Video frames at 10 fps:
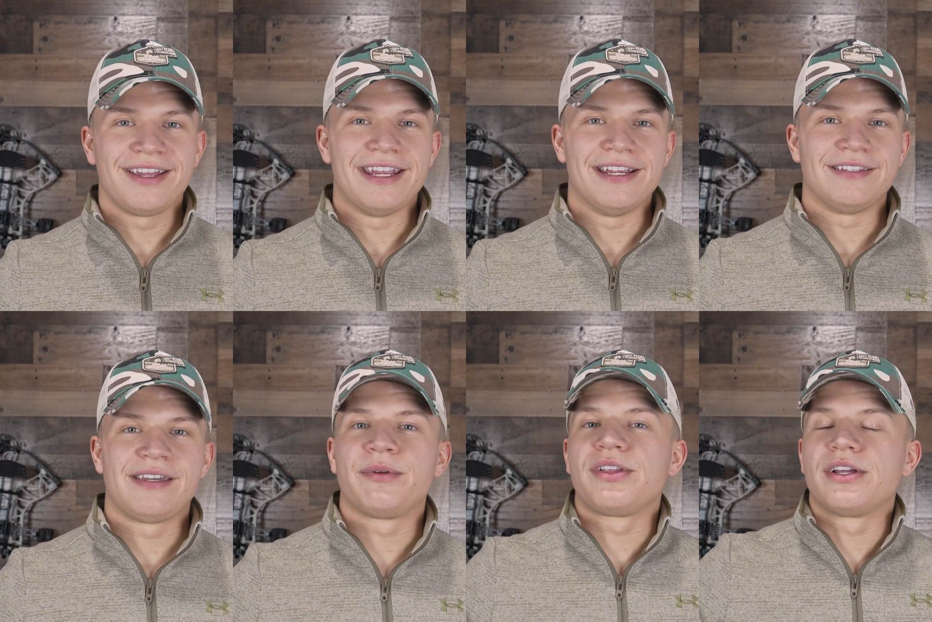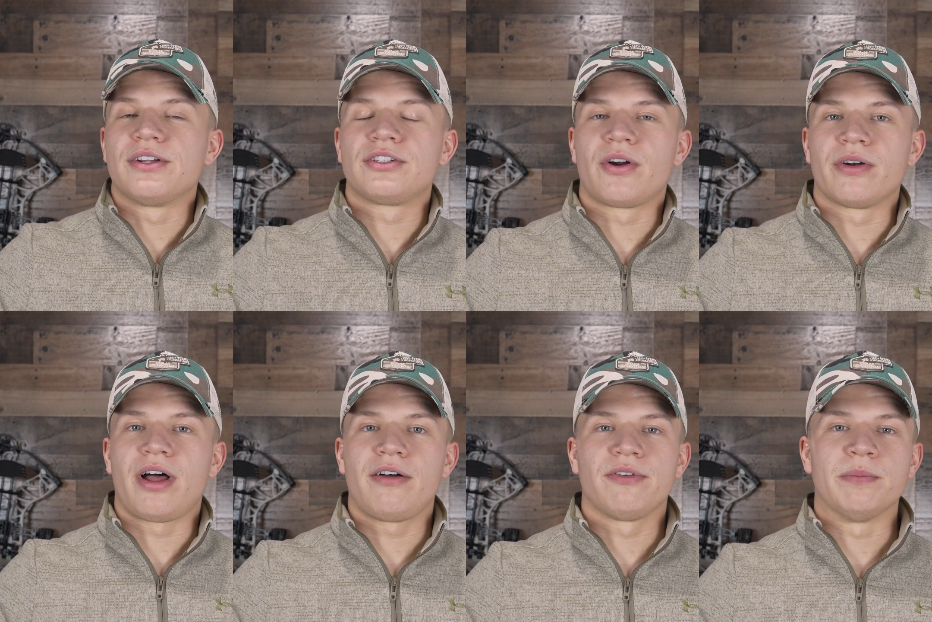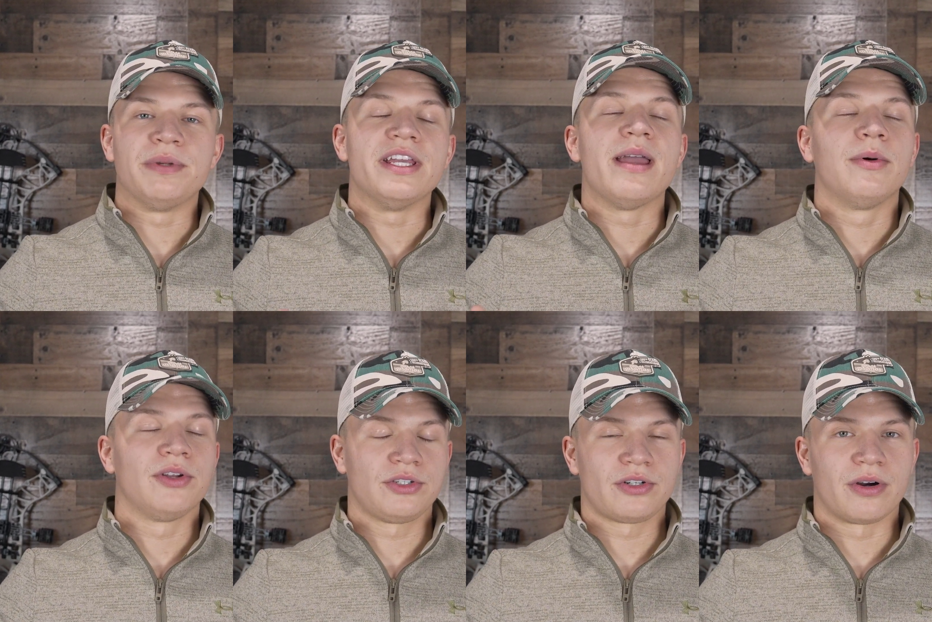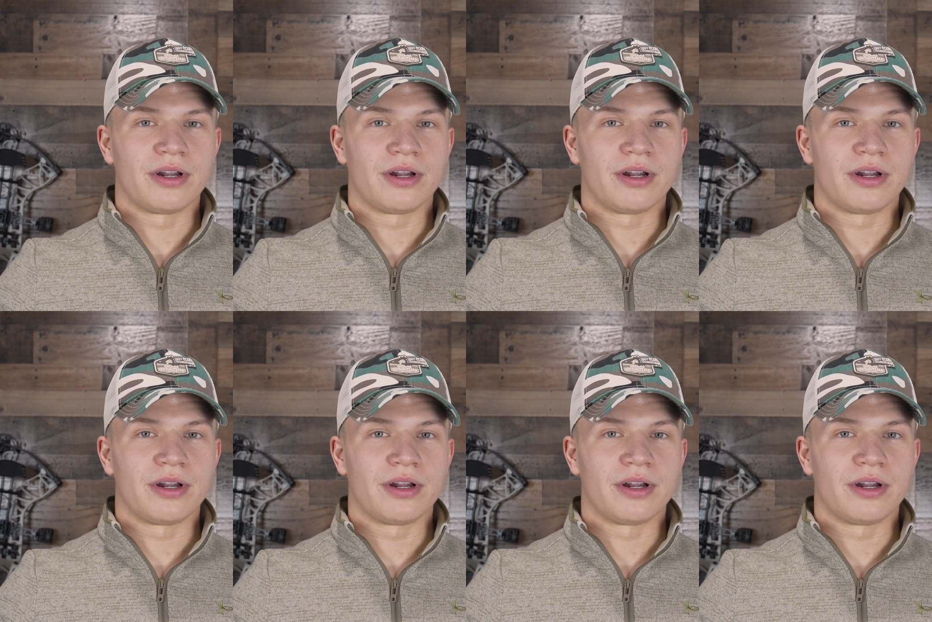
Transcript: is typically going to start off or be able to start